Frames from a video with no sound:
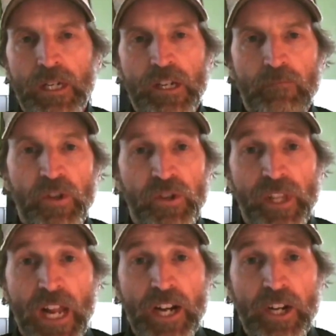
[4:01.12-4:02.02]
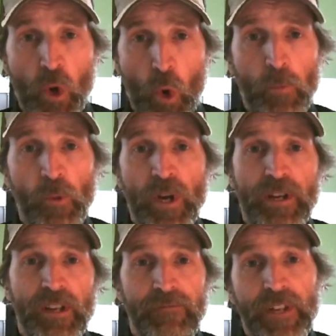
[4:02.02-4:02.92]
There's a lot of corporate
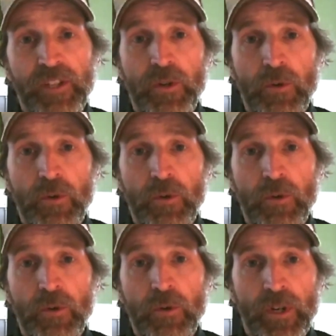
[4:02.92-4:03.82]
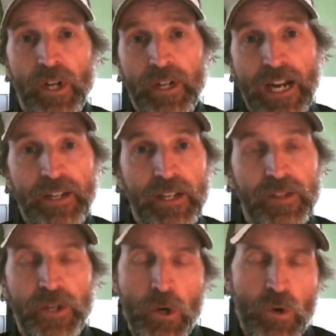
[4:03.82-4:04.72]
events going on nowadays.
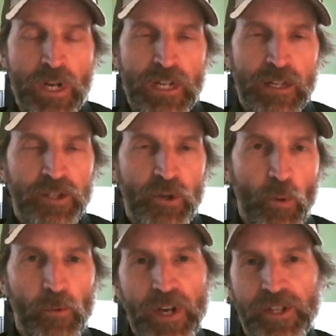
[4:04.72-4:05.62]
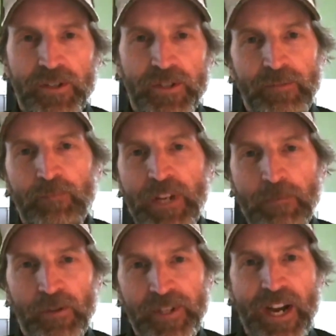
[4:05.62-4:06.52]
So corporations and people
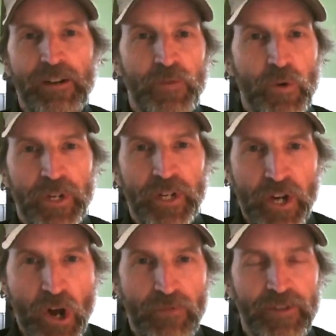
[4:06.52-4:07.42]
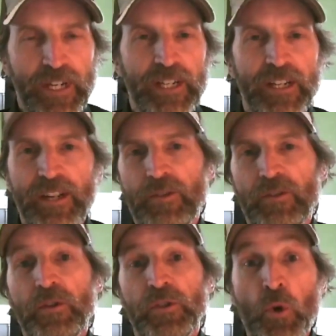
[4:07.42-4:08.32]
are tired of going to golfing and other
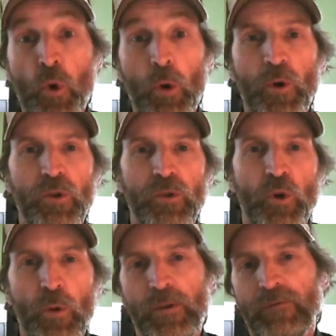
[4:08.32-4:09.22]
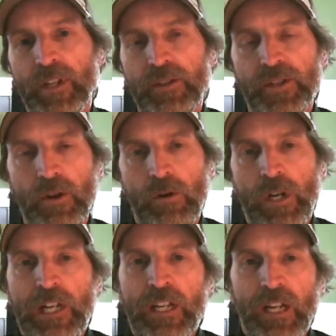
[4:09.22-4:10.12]
those normal corporate events. So
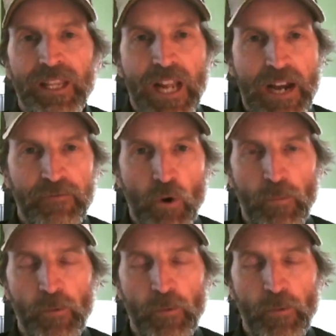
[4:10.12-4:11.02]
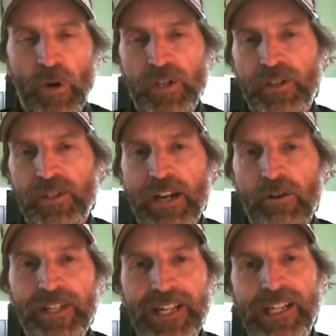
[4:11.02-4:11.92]
a lot of corporations now
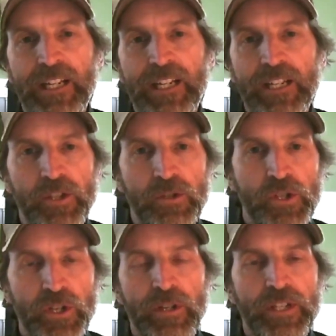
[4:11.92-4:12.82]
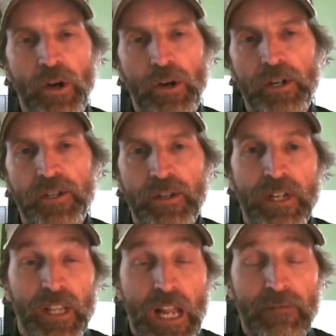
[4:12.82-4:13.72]
are getting into shooting targets.
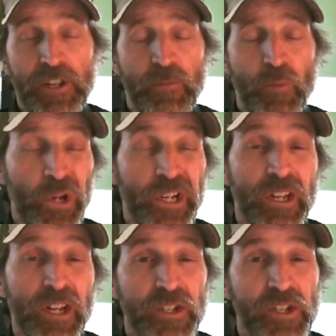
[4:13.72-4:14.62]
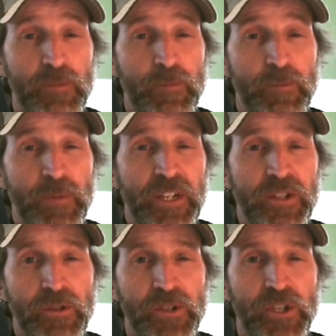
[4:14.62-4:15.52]
A lot of it's sporting clays just because
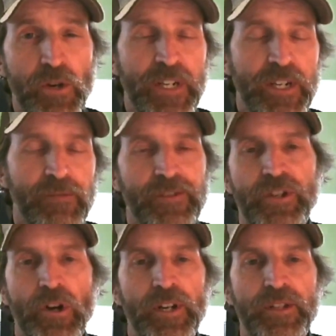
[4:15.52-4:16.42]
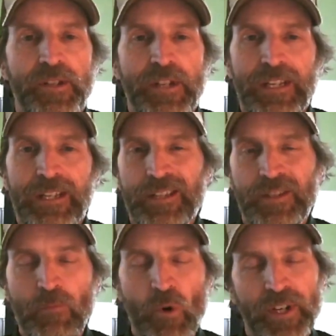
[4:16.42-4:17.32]
there's so many different targets. It's
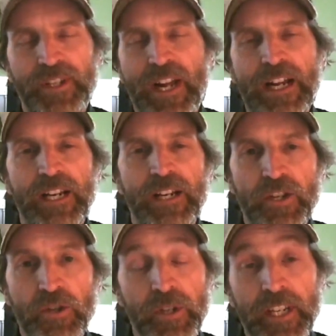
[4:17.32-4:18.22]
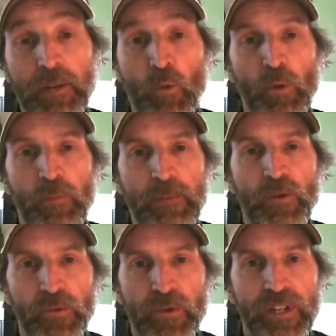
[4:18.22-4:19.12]
more exciting and you can get more people
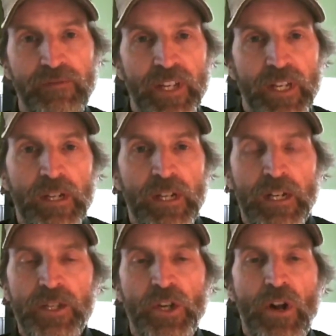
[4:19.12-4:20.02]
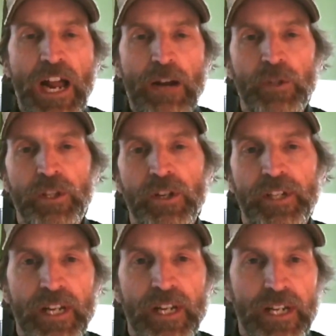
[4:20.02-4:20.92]
through the event. So I would
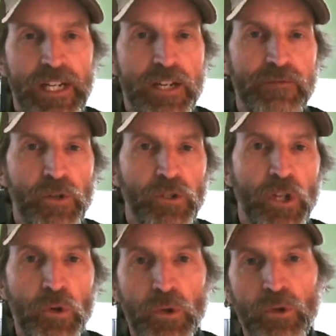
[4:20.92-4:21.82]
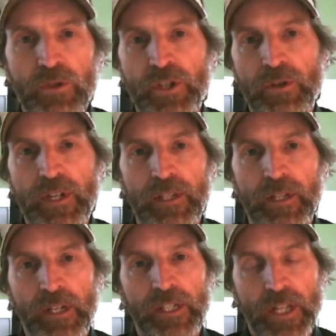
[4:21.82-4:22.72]
look at any of your local shooting
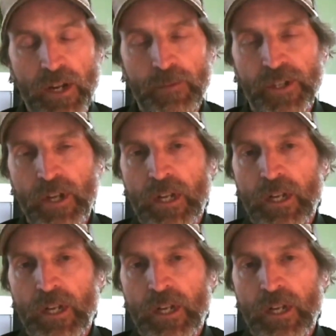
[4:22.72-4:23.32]
clubs.